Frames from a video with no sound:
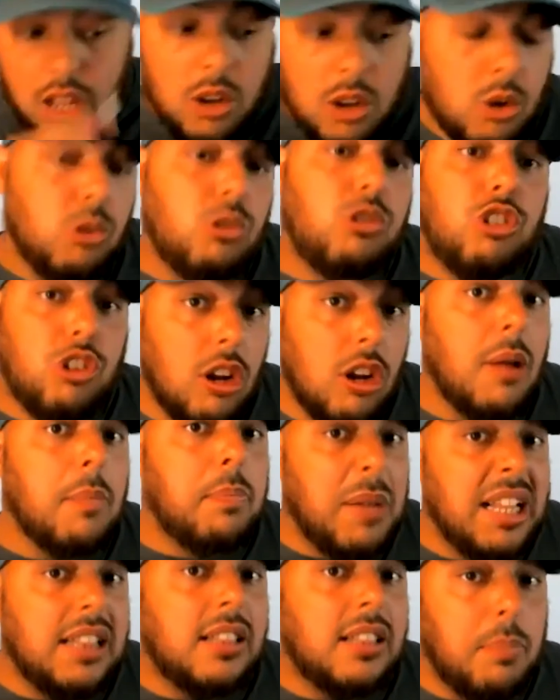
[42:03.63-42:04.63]
who should have
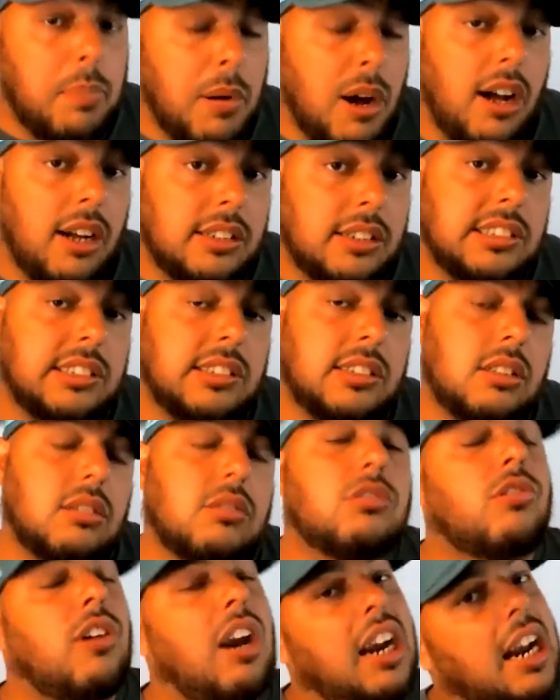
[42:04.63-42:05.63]
beat the Bucs.
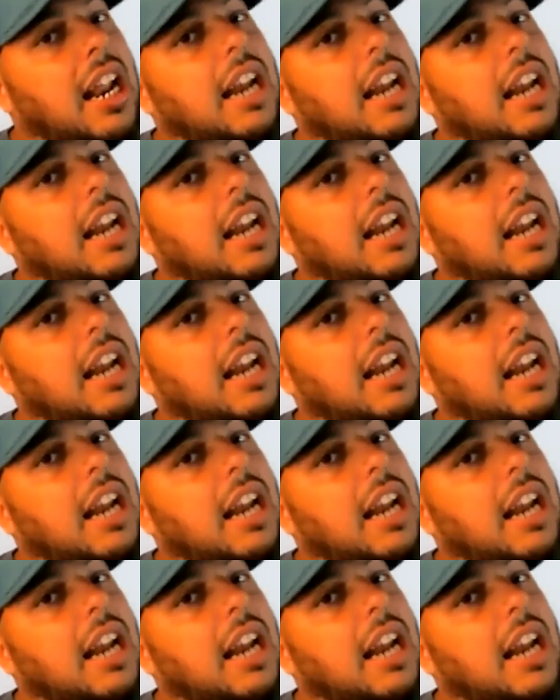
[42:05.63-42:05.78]
Granted,